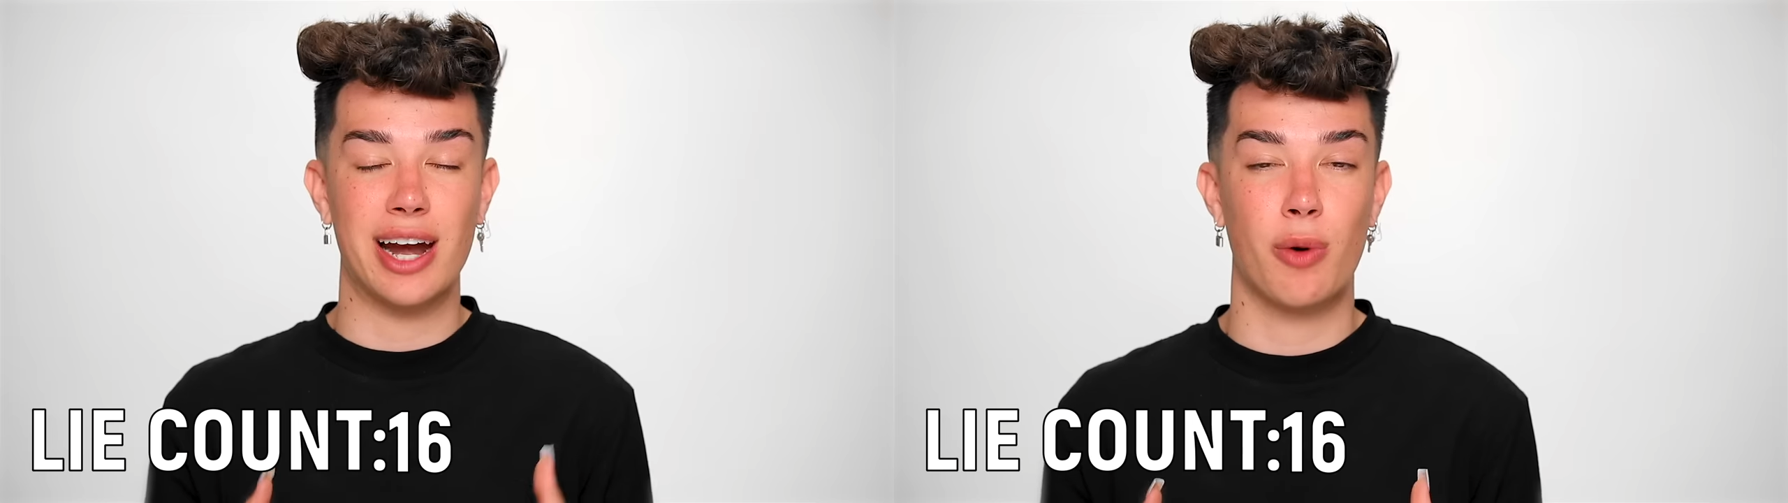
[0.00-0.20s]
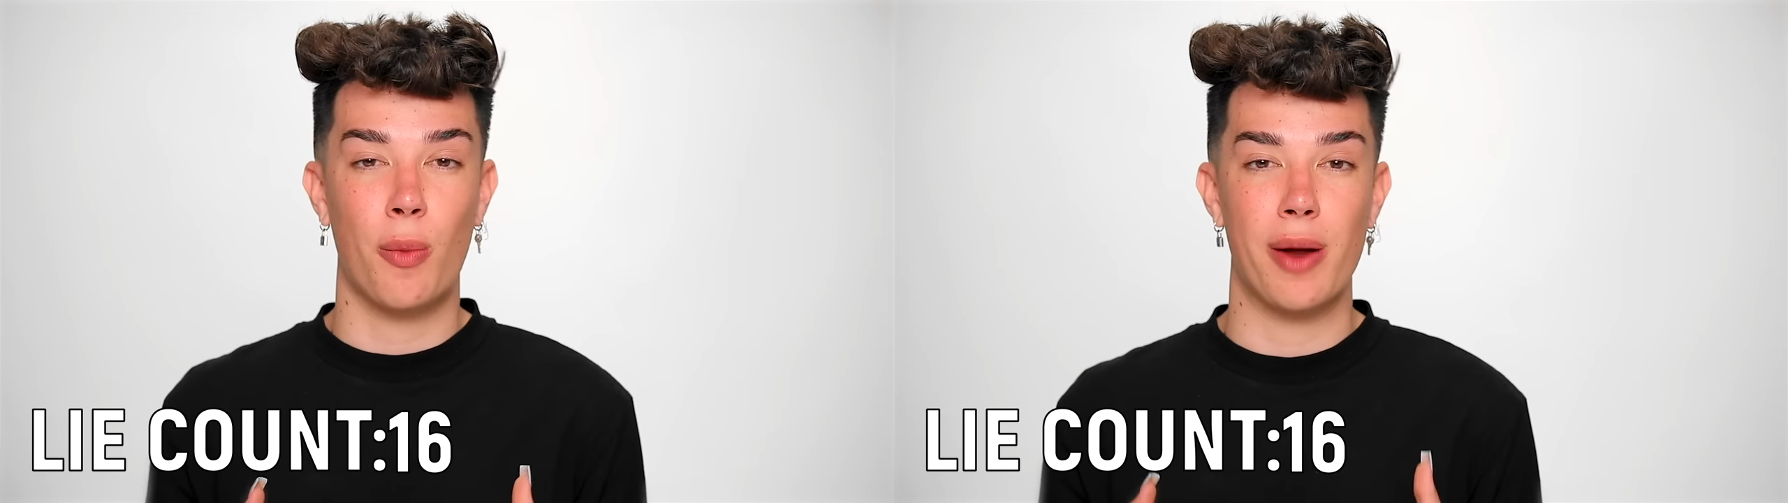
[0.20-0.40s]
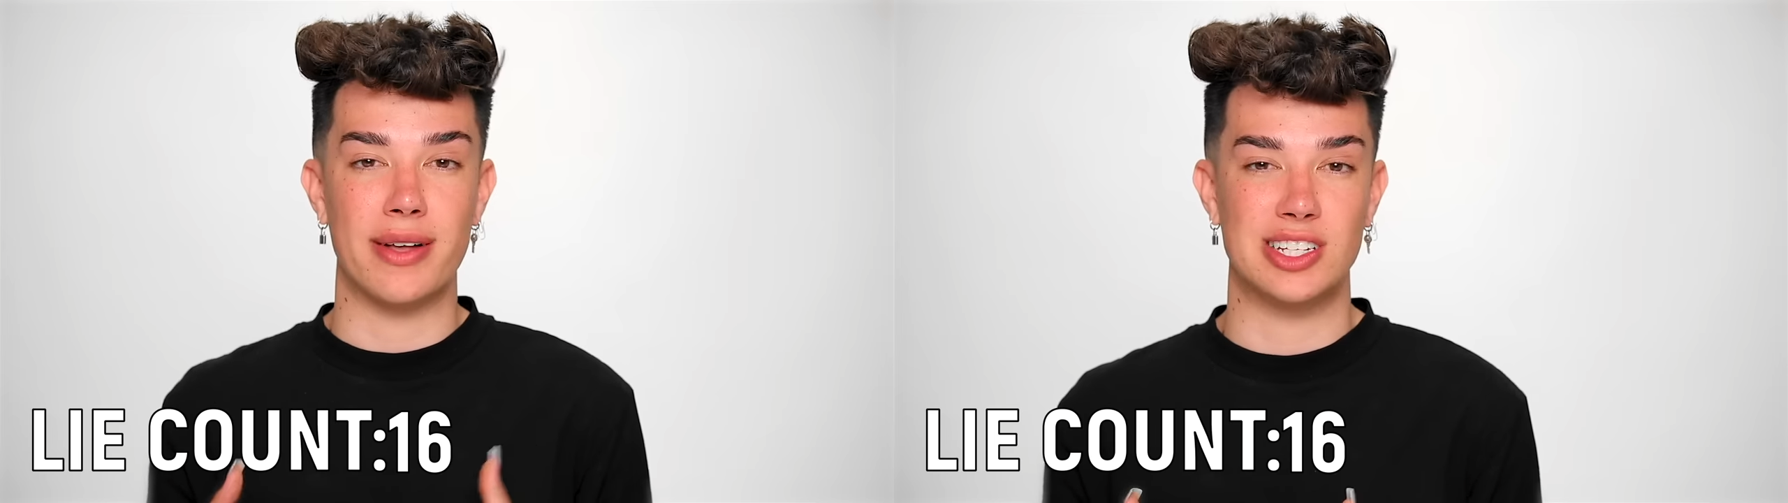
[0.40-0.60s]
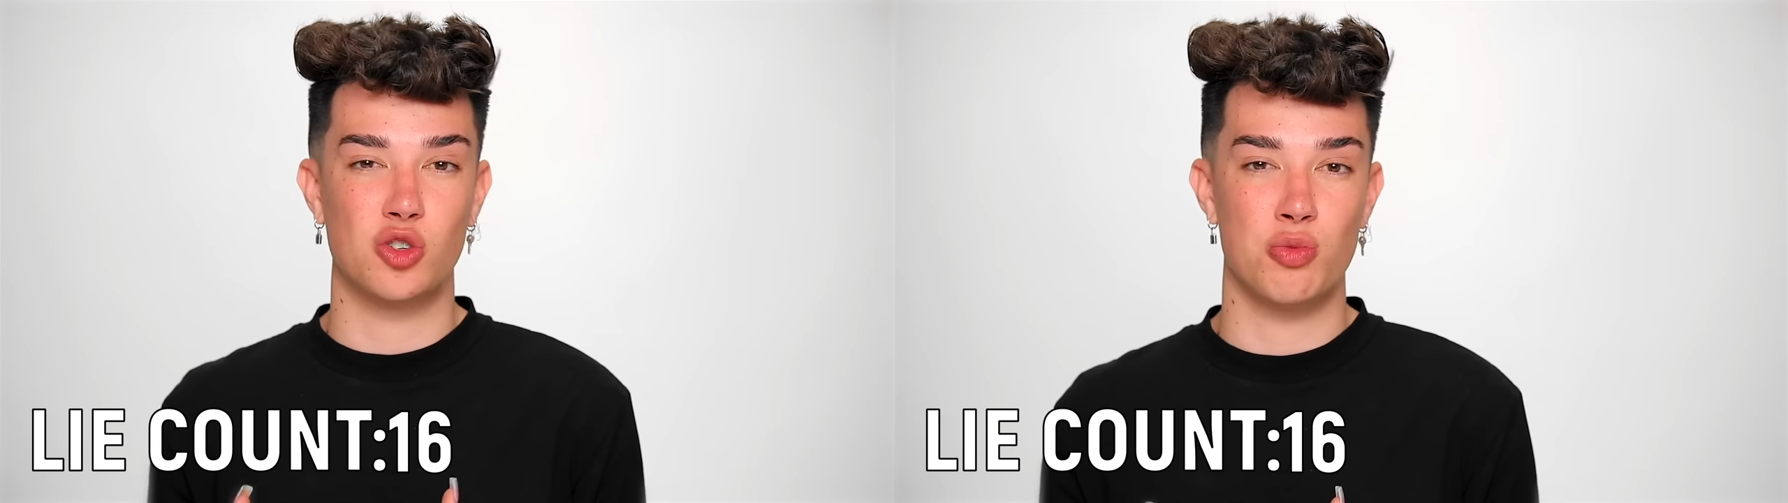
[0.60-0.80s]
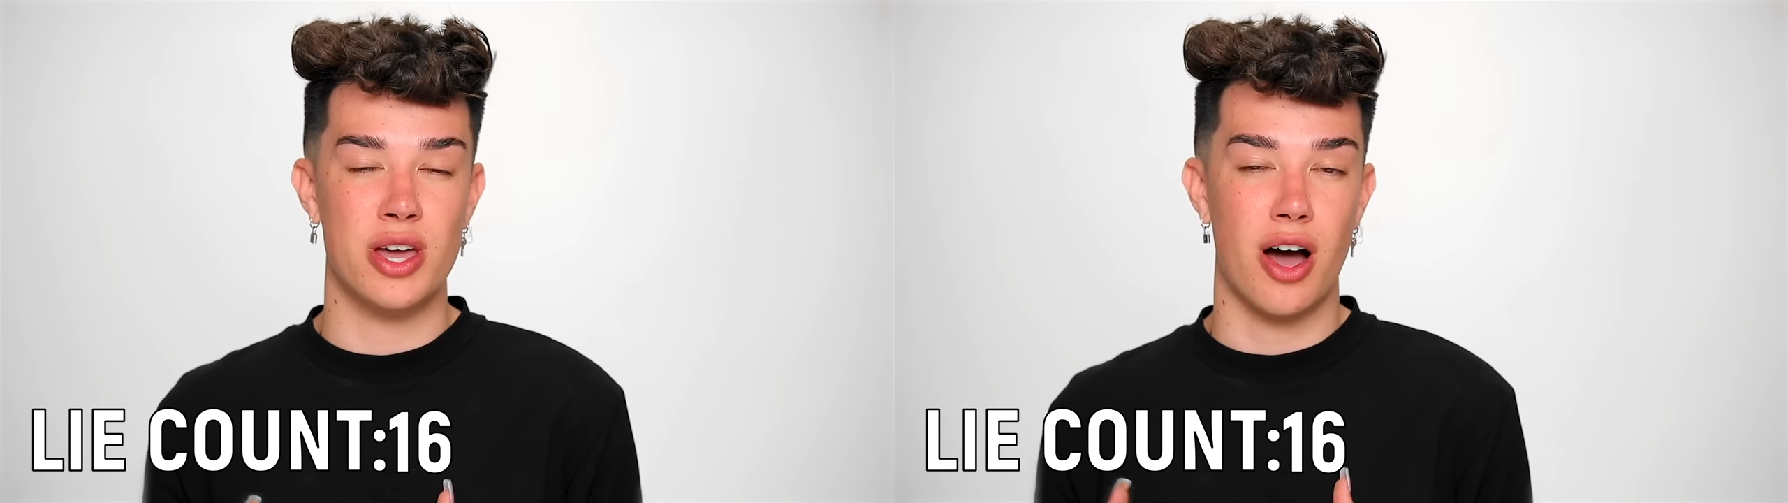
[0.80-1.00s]
inappropriate messages
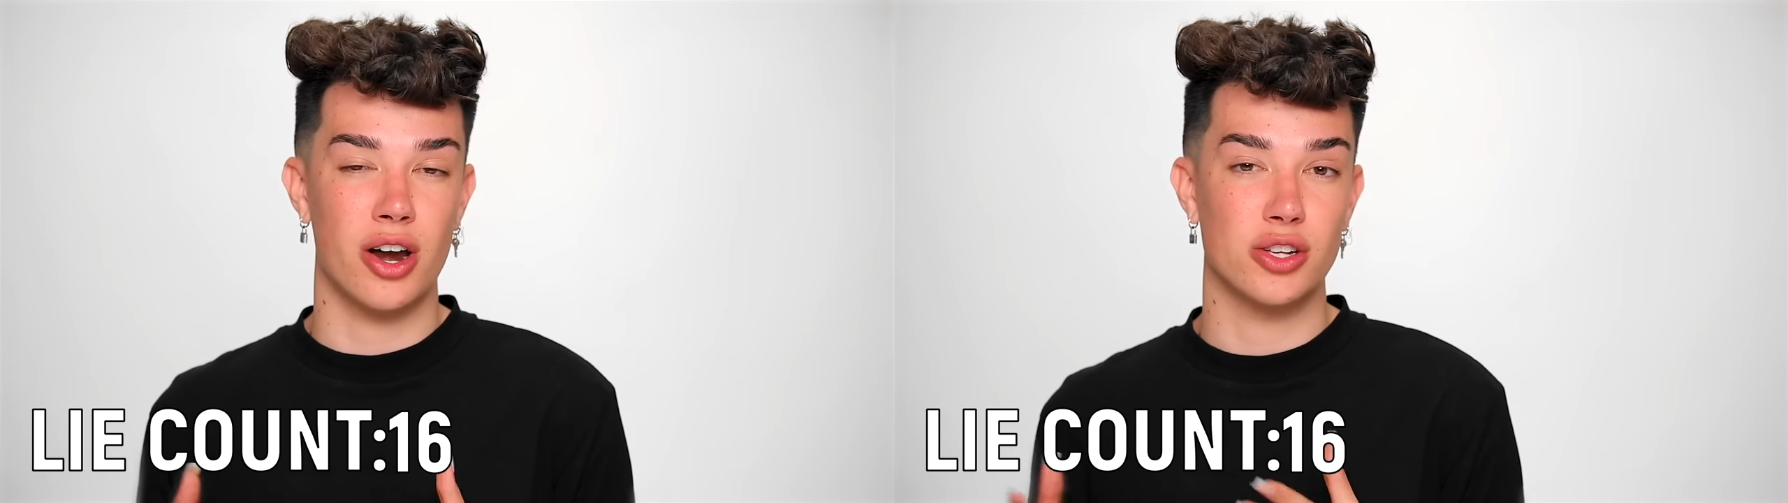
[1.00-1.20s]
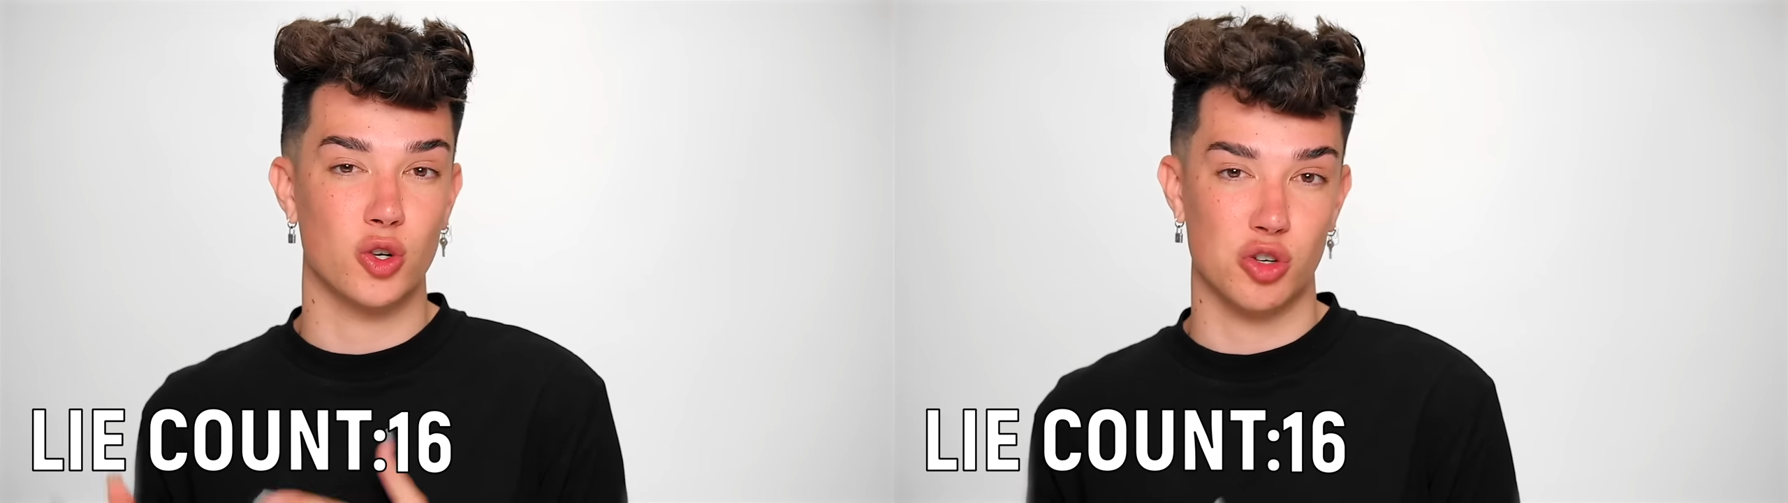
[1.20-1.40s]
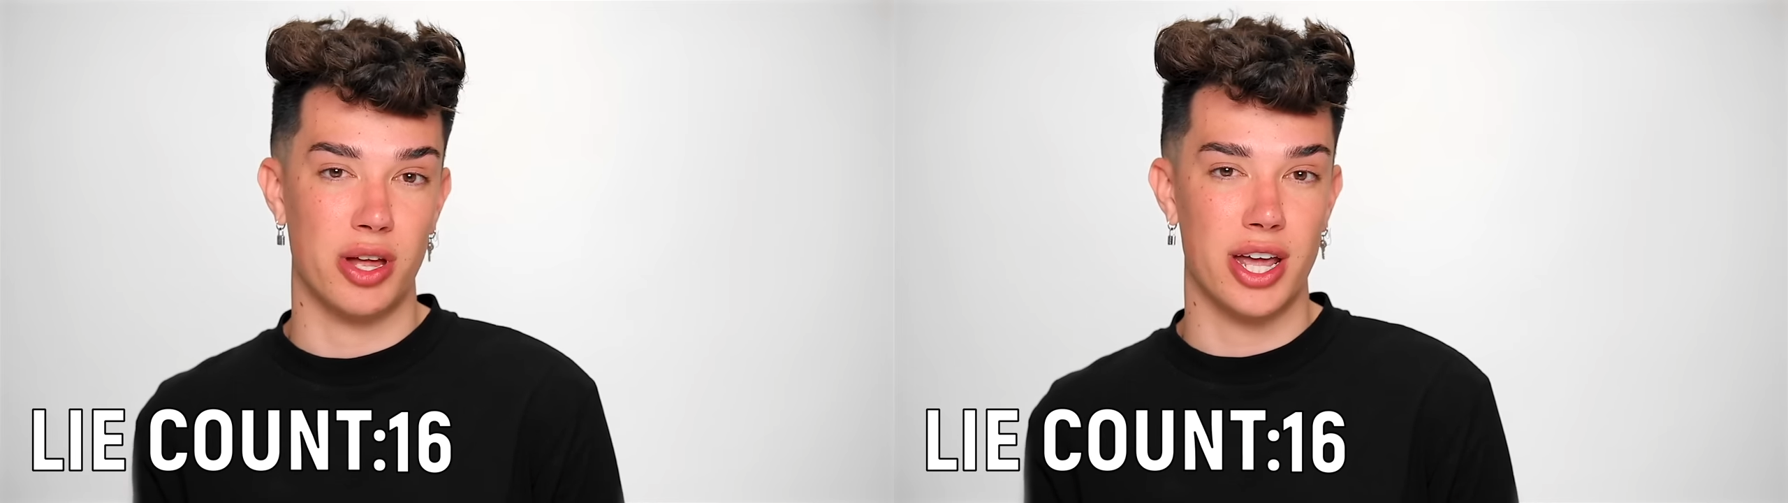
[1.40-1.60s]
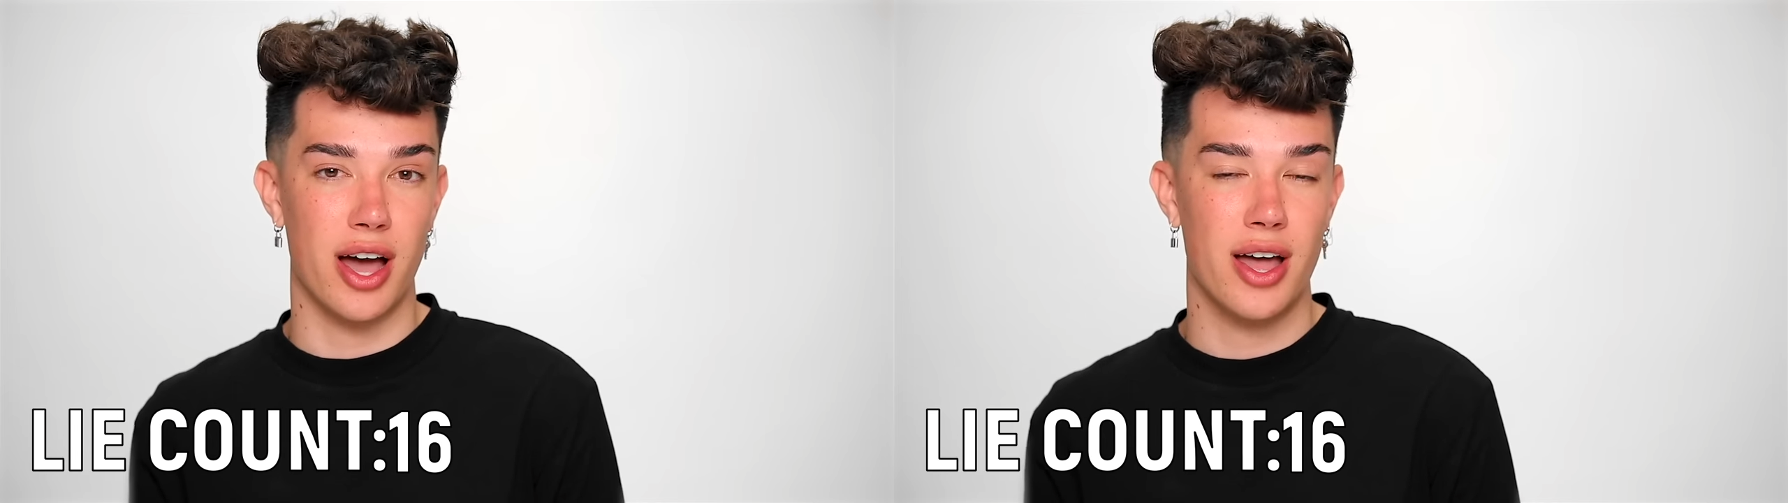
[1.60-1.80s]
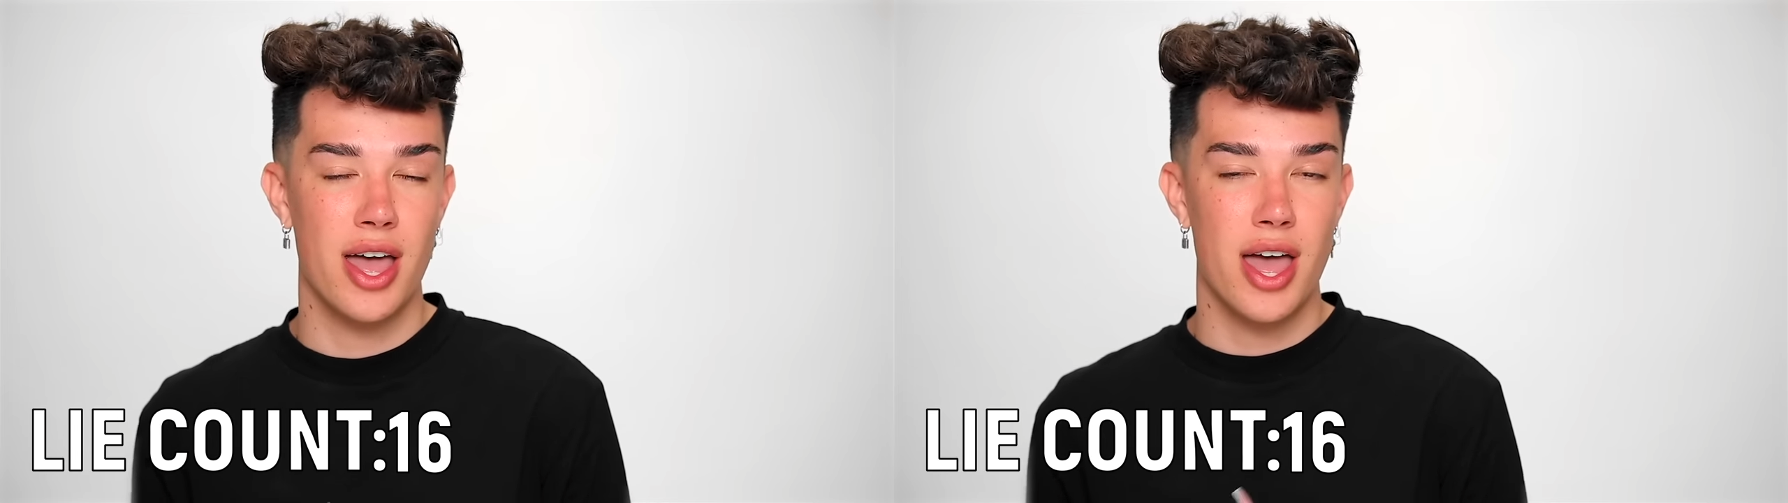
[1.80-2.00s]
with me on social media.